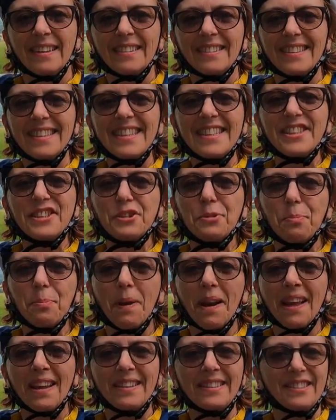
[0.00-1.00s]
So this is a
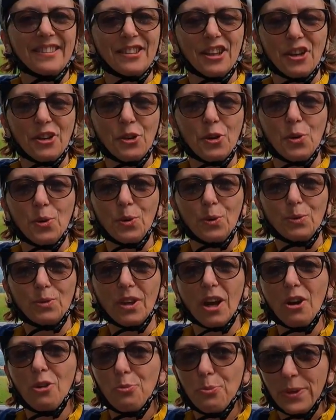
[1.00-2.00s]
place called
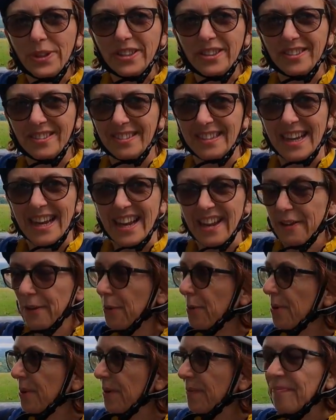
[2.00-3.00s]
Old Winchester
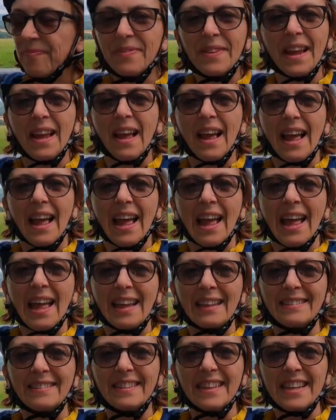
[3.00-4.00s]
Hill,
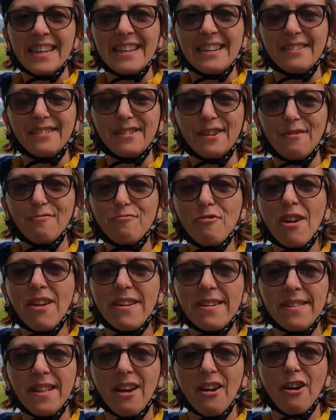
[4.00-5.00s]
and it's right
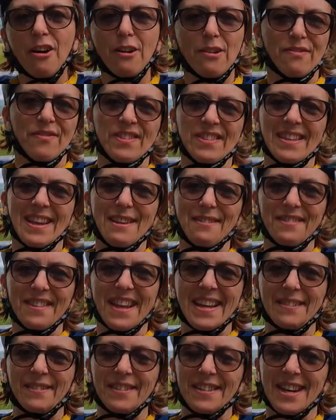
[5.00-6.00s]
in the heart of the South
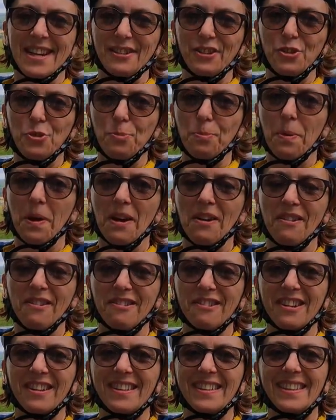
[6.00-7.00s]
Downs National
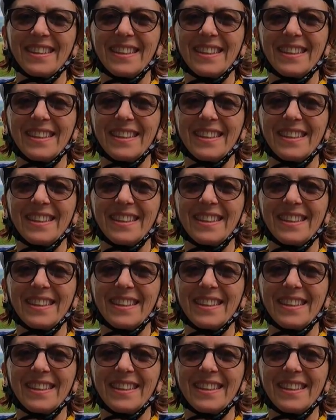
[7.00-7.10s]
Park.